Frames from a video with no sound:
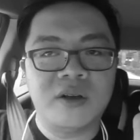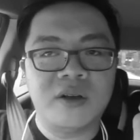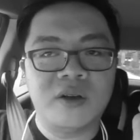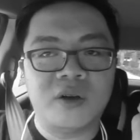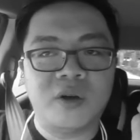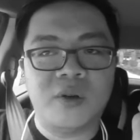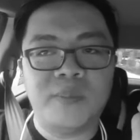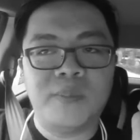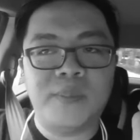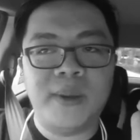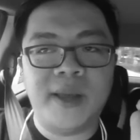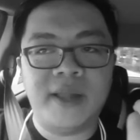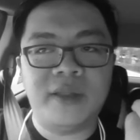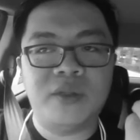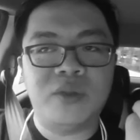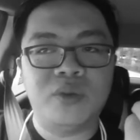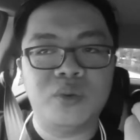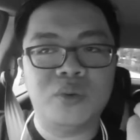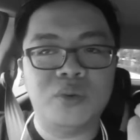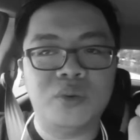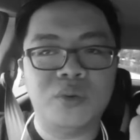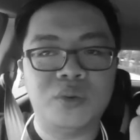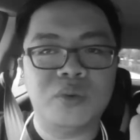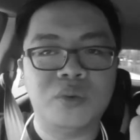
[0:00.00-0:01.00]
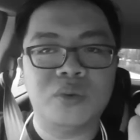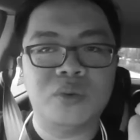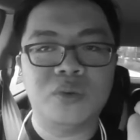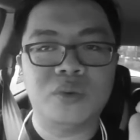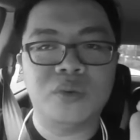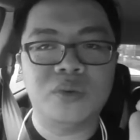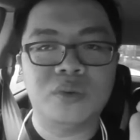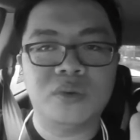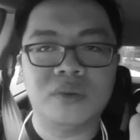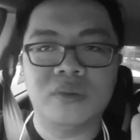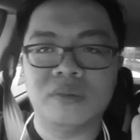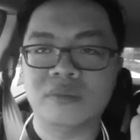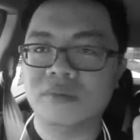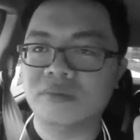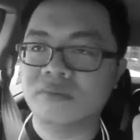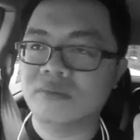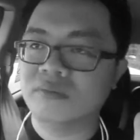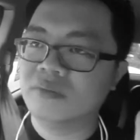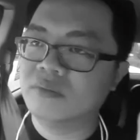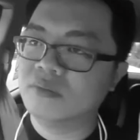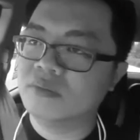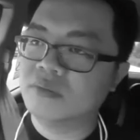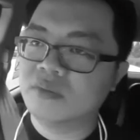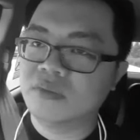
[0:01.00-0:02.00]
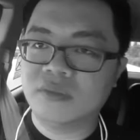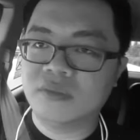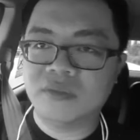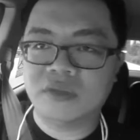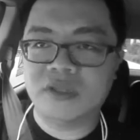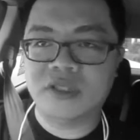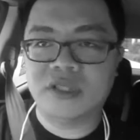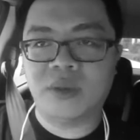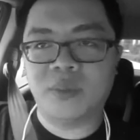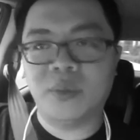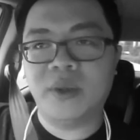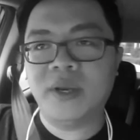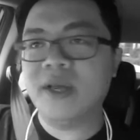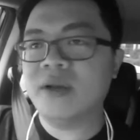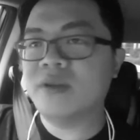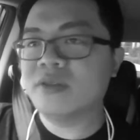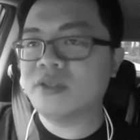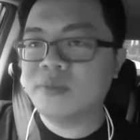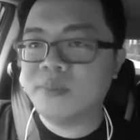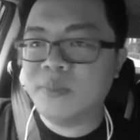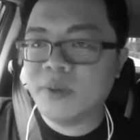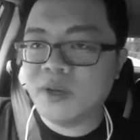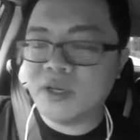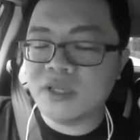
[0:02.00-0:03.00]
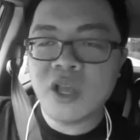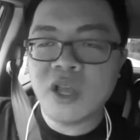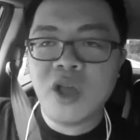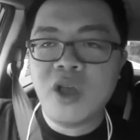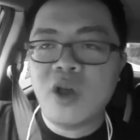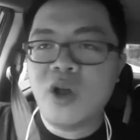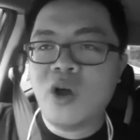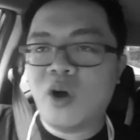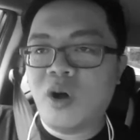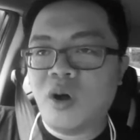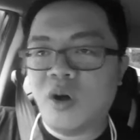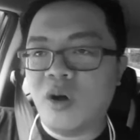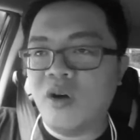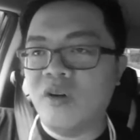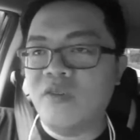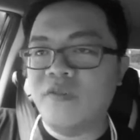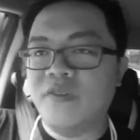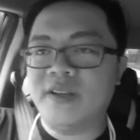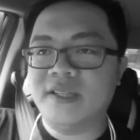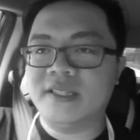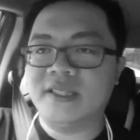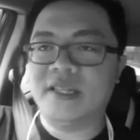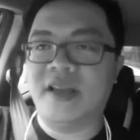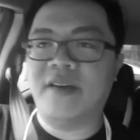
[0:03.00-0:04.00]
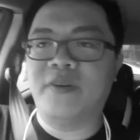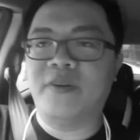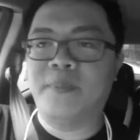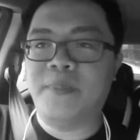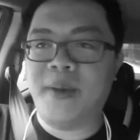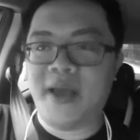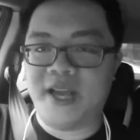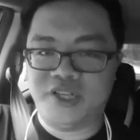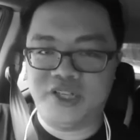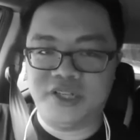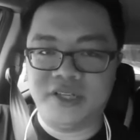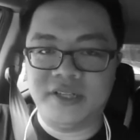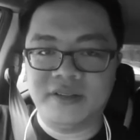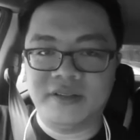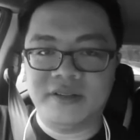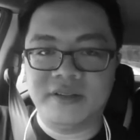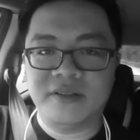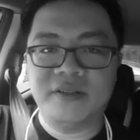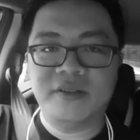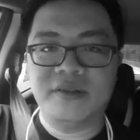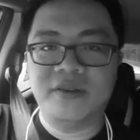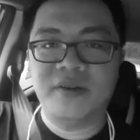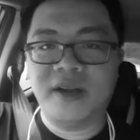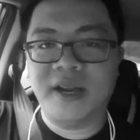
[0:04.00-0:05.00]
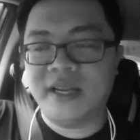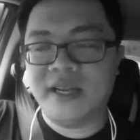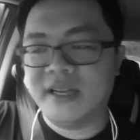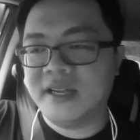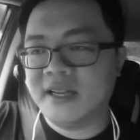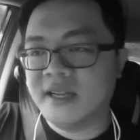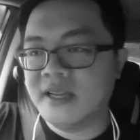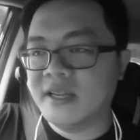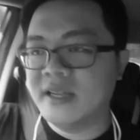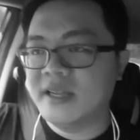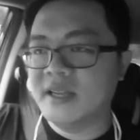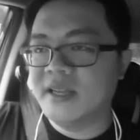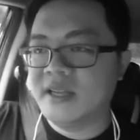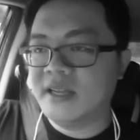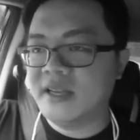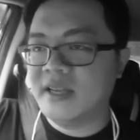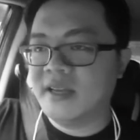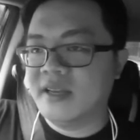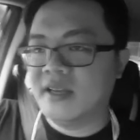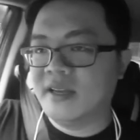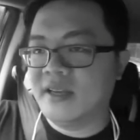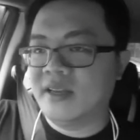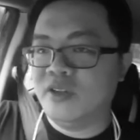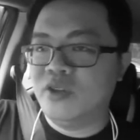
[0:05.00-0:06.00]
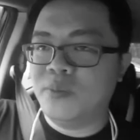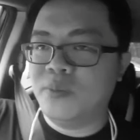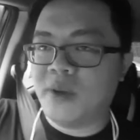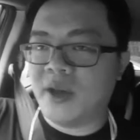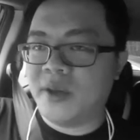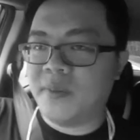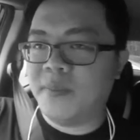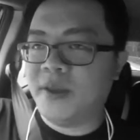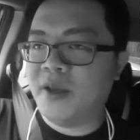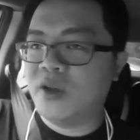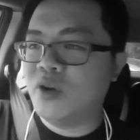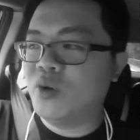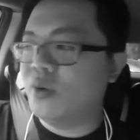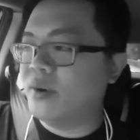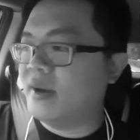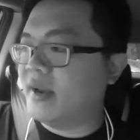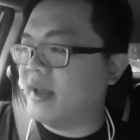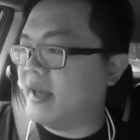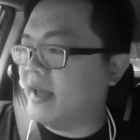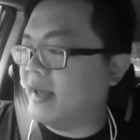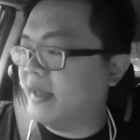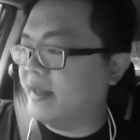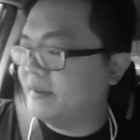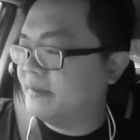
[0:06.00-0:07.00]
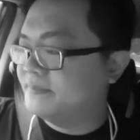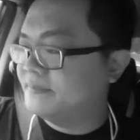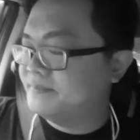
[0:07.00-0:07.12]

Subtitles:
compared to someone else? Because all of us have a passion, right? You might be good at